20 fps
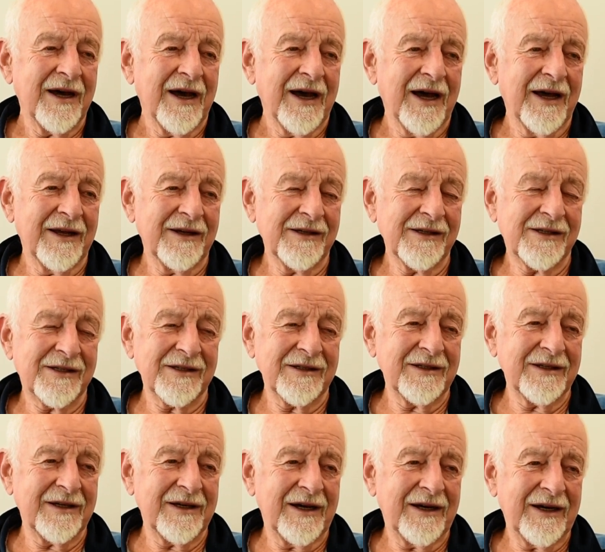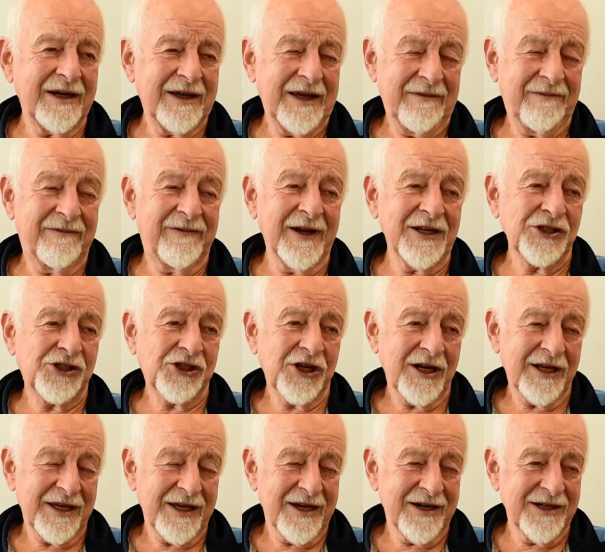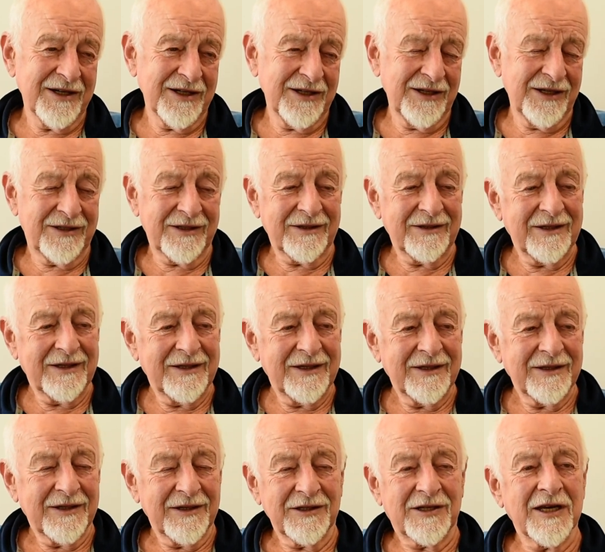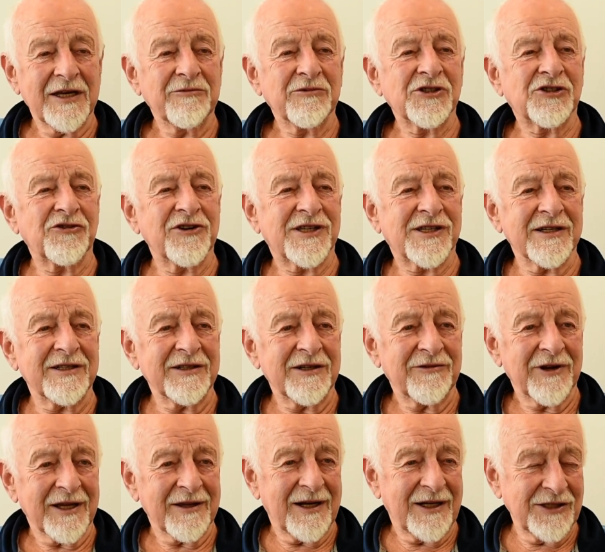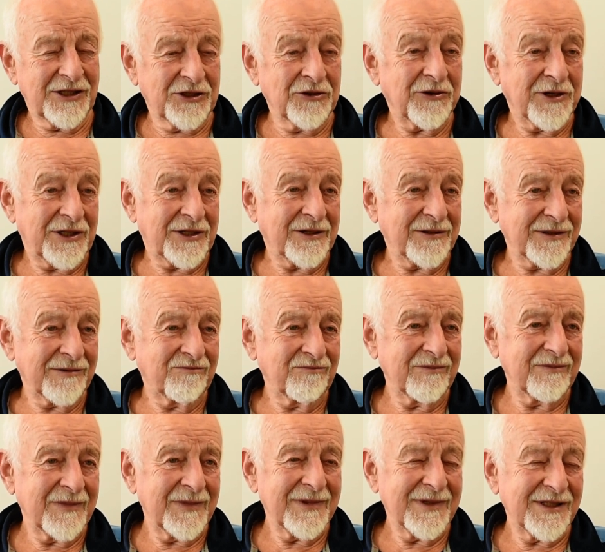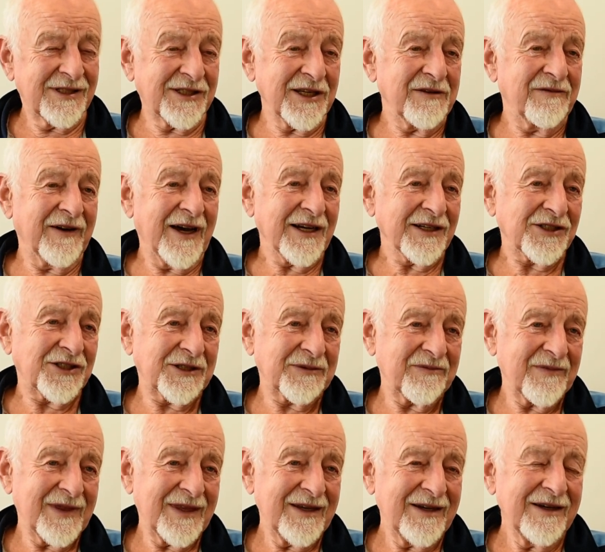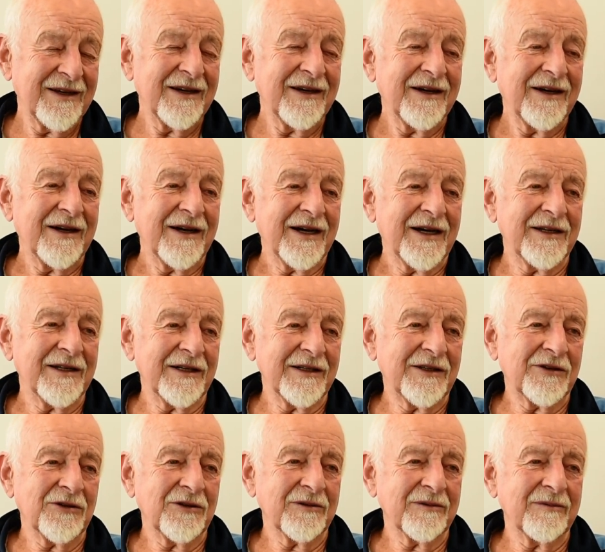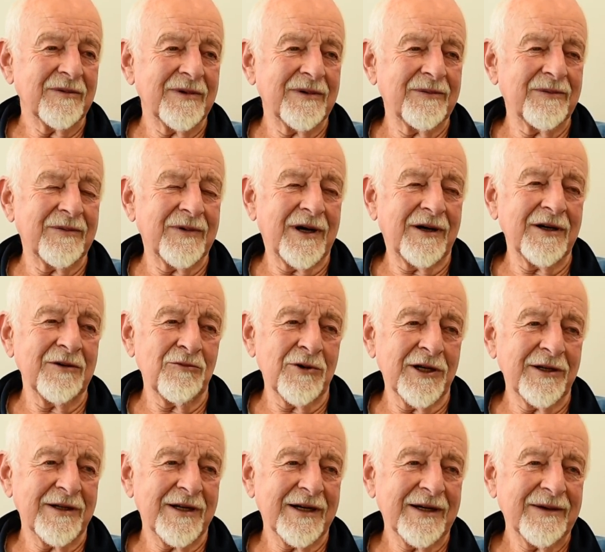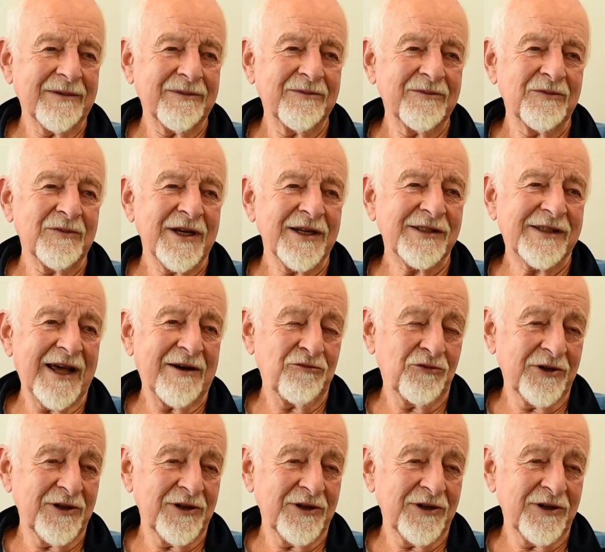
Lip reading: and eventually heard that he was retiring. I saw it on CFAX, and I thought, I wonder, is that